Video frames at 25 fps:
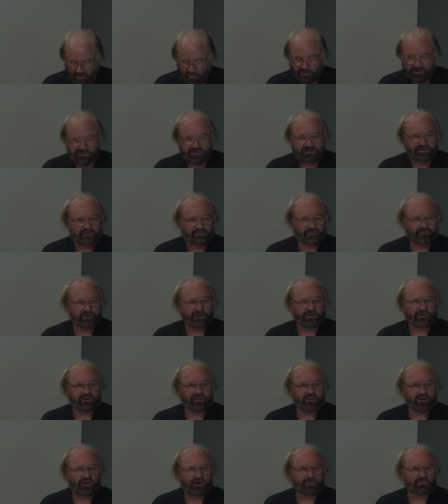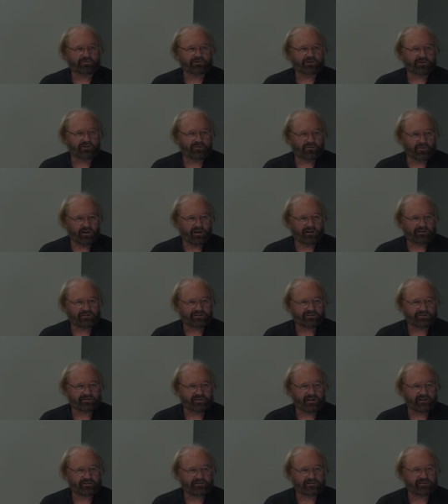which is defeating the object of the
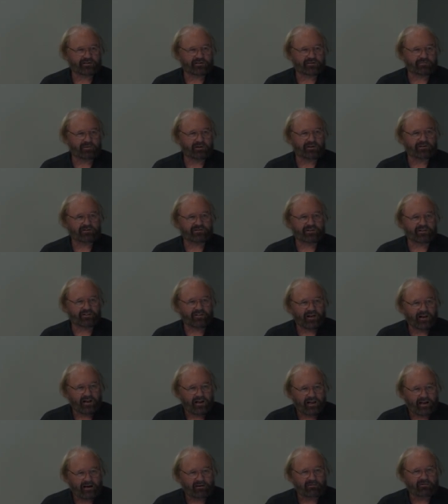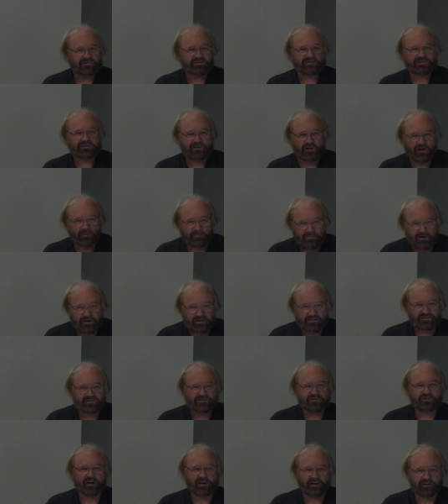exercise because it means that their language is not being
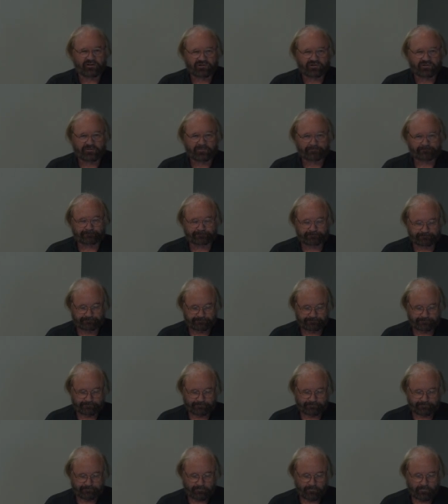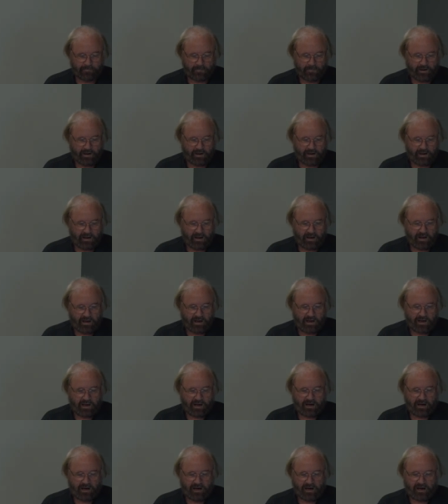stretched.
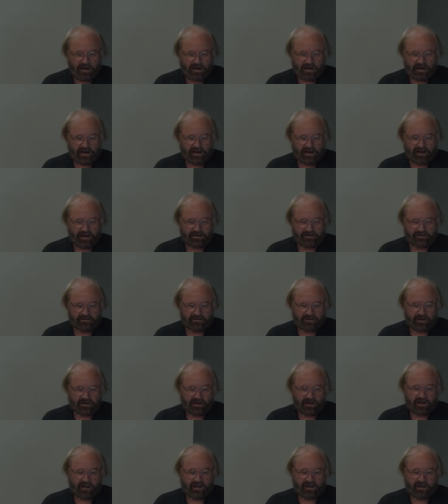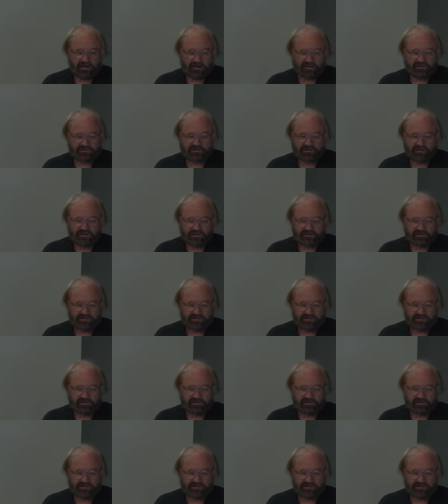Uh, and here's an